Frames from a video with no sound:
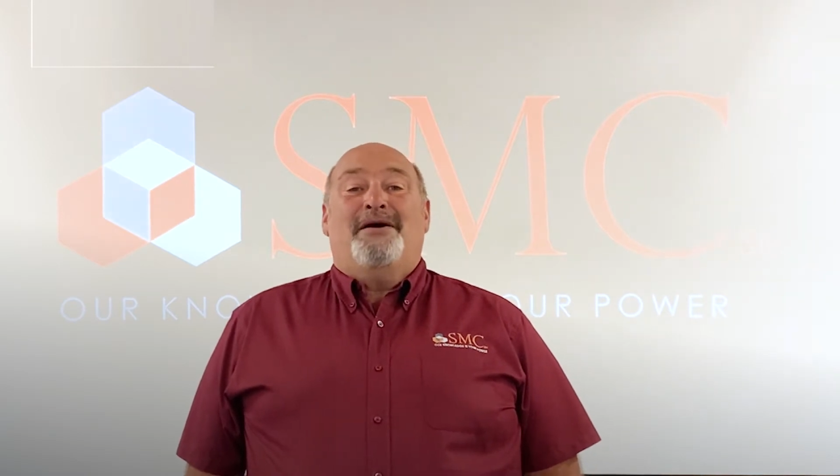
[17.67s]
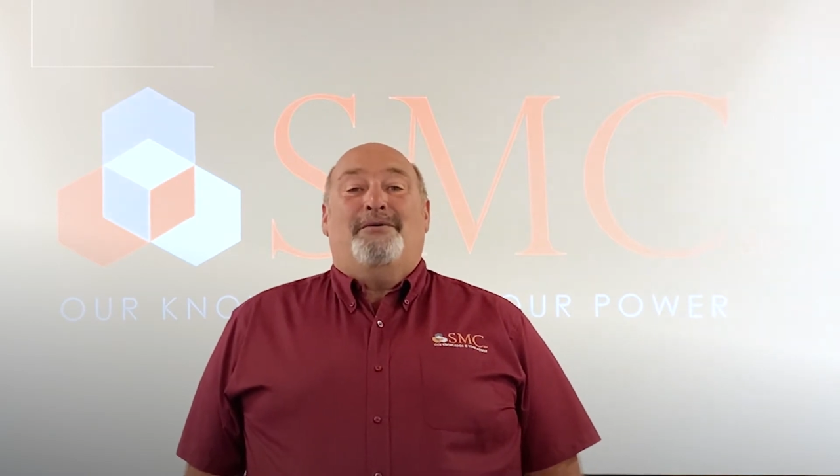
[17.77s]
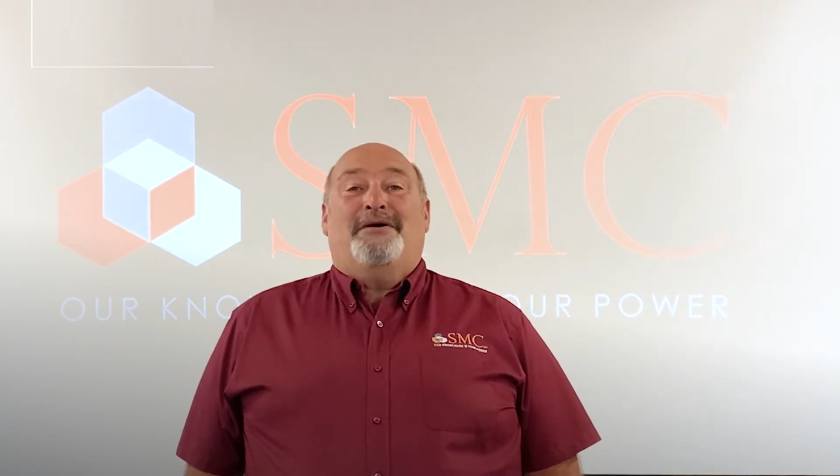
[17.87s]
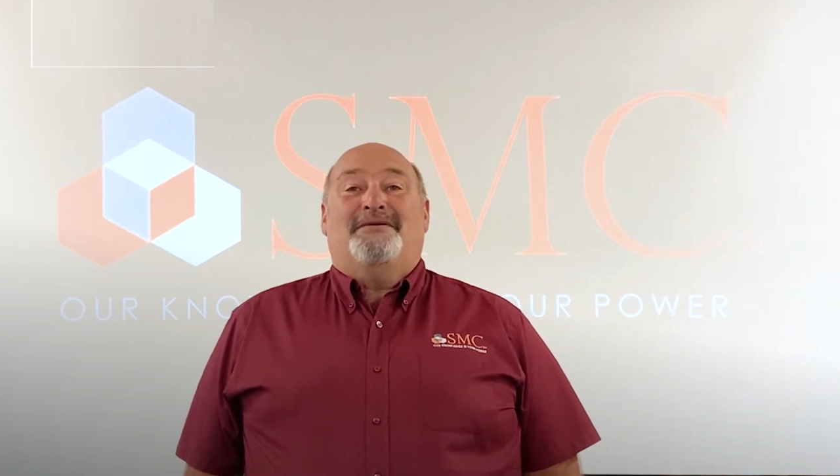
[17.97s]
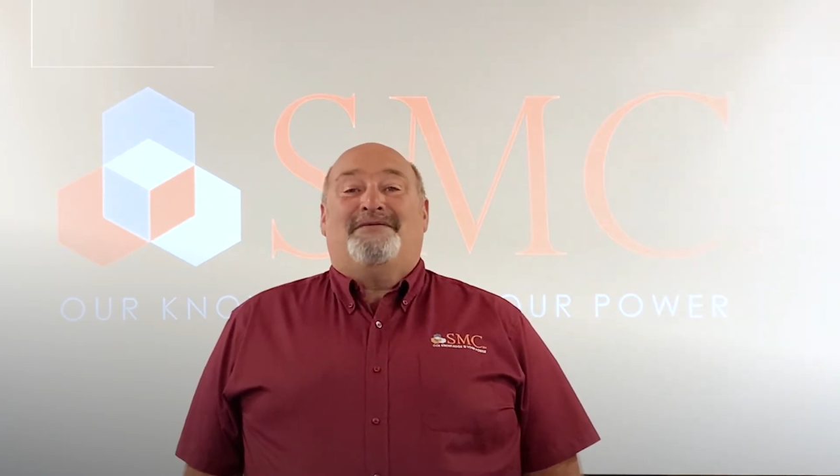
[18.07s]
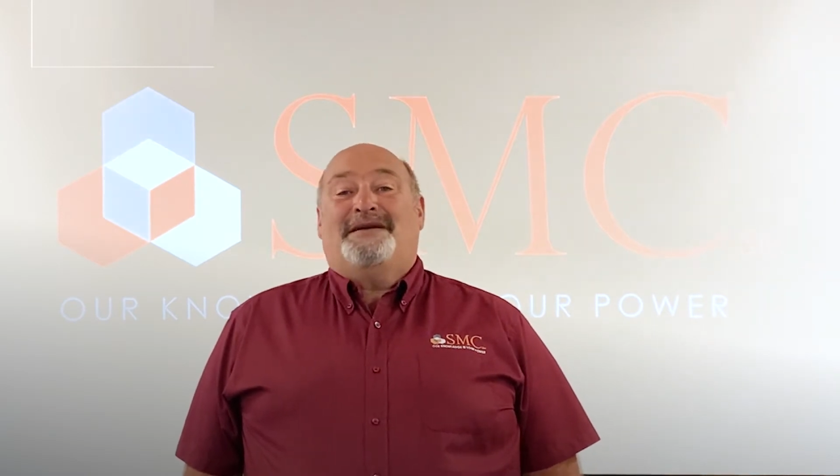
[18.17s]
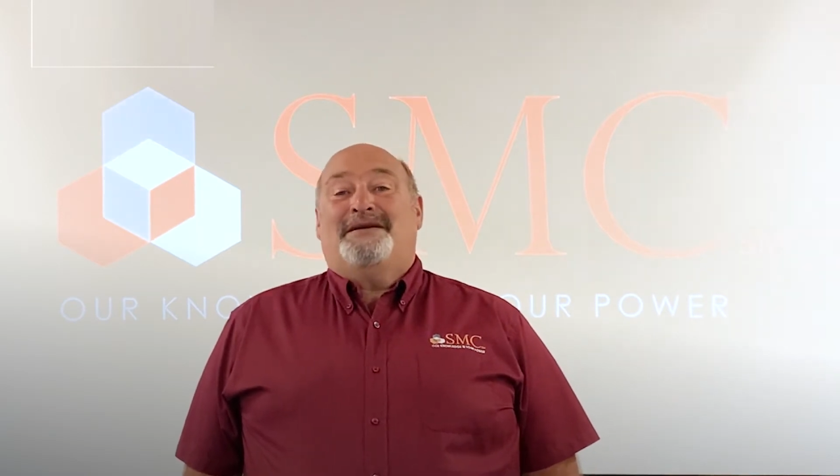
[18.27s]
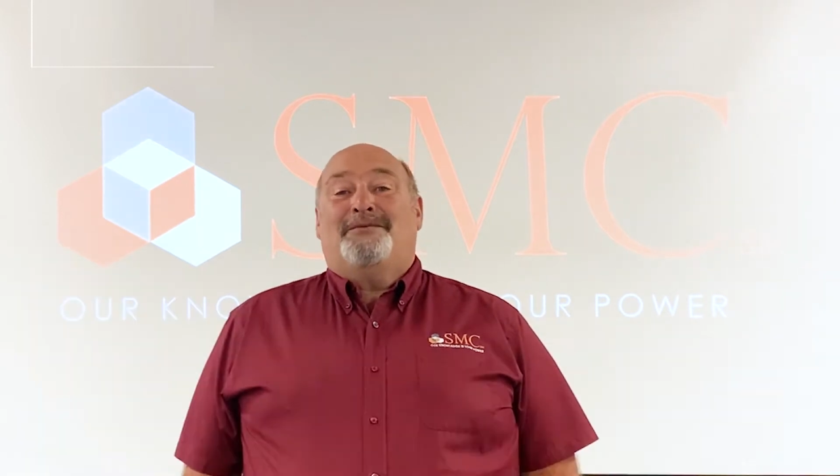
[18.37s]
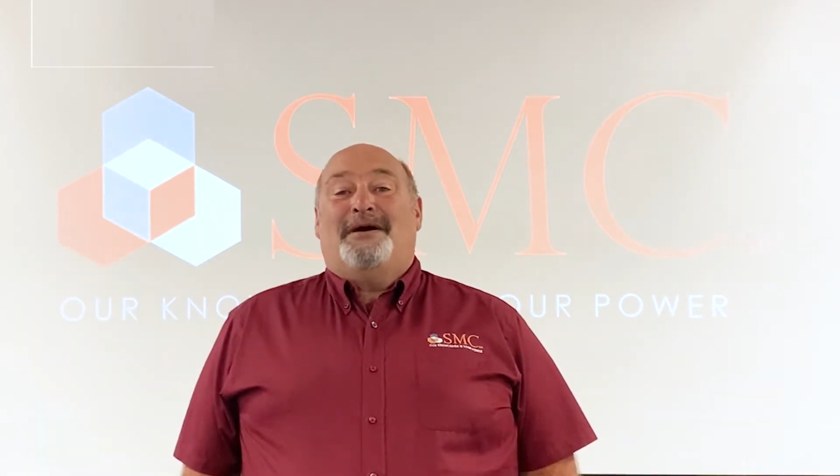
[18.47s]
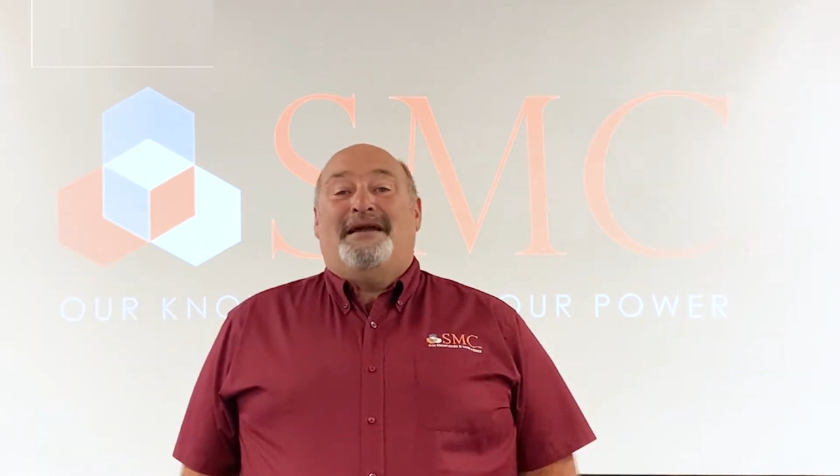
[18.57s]
Well,
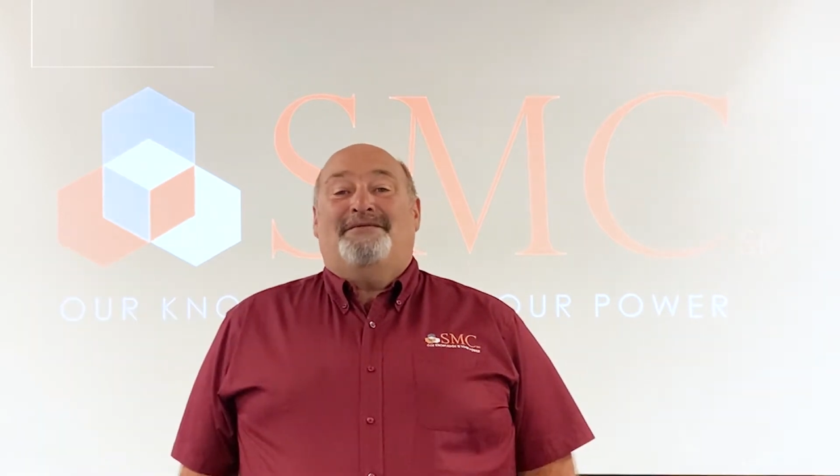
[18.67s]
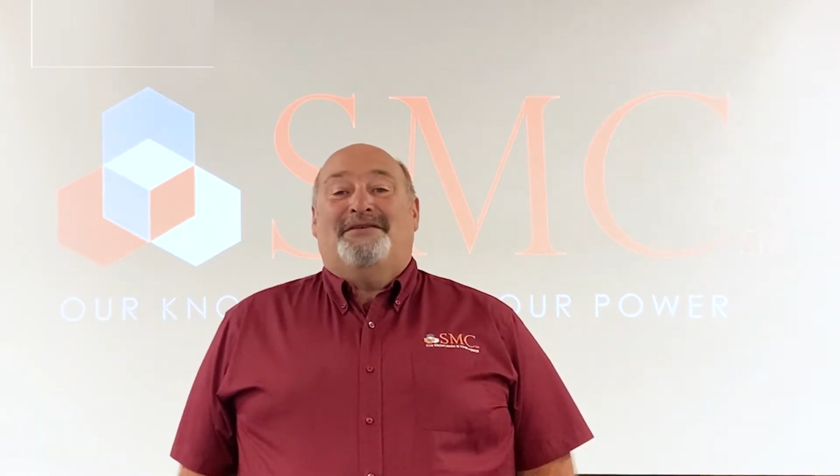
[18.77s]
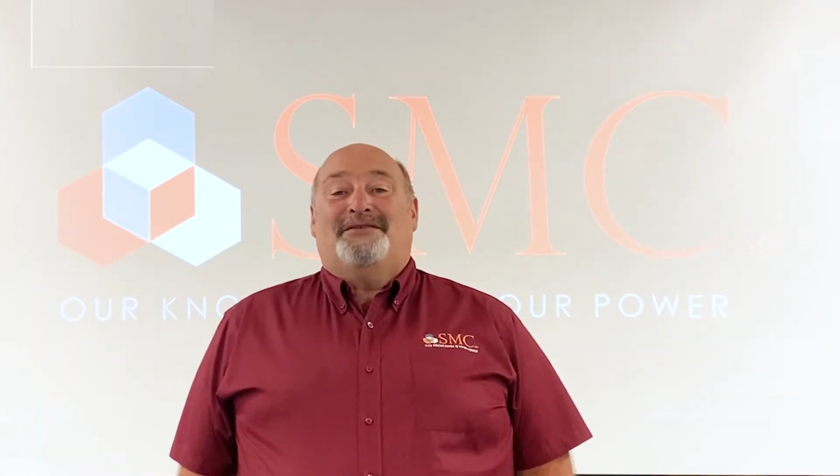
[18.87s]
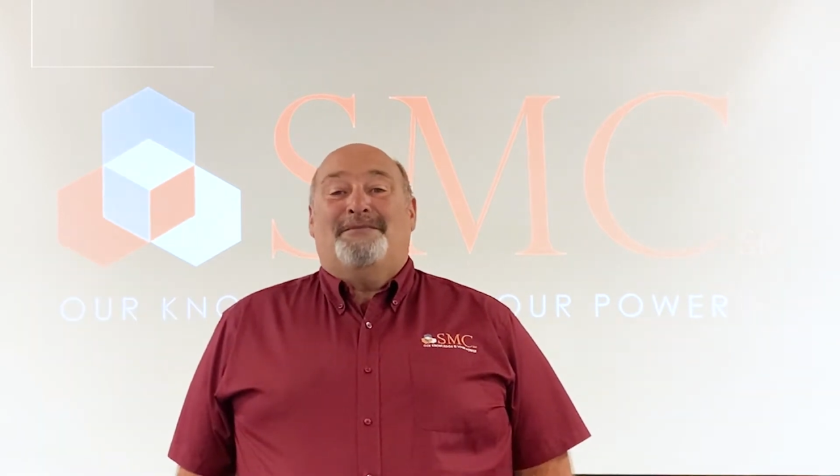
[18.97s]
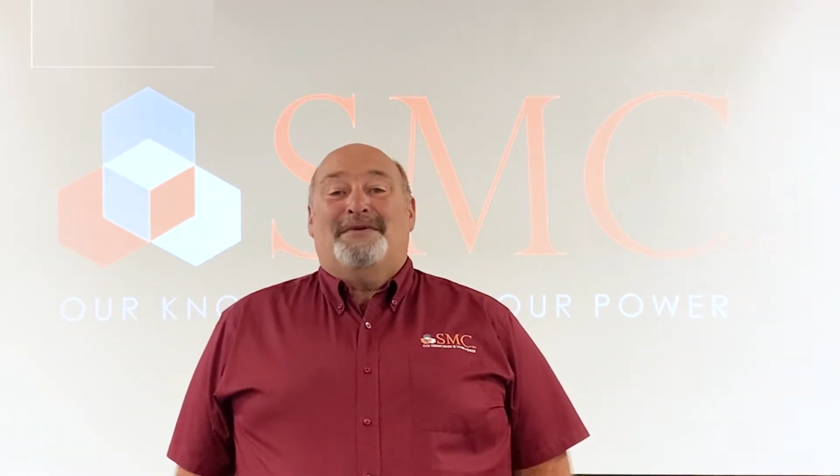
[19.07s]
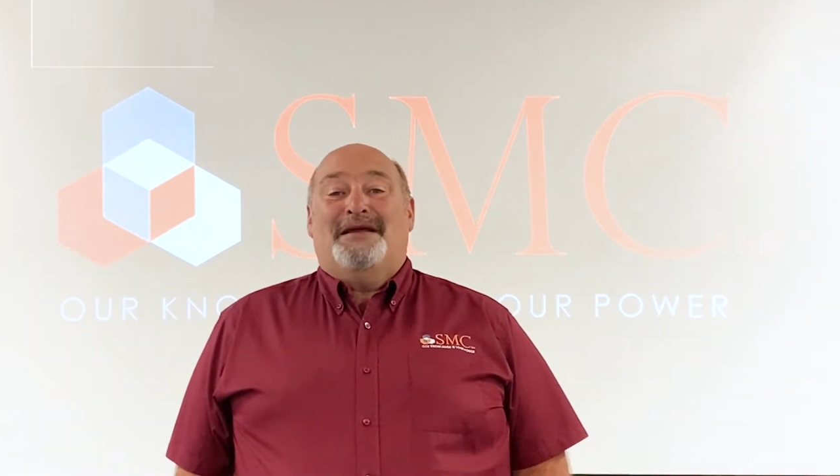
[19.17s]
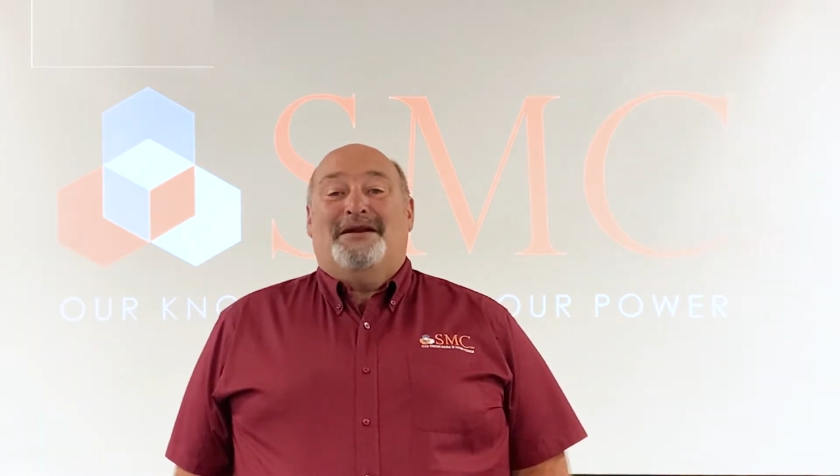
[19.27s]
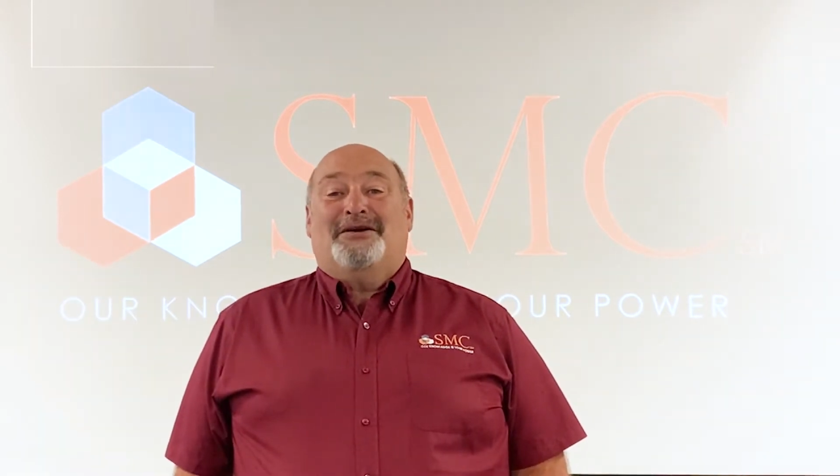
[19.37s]
reflected wave is something that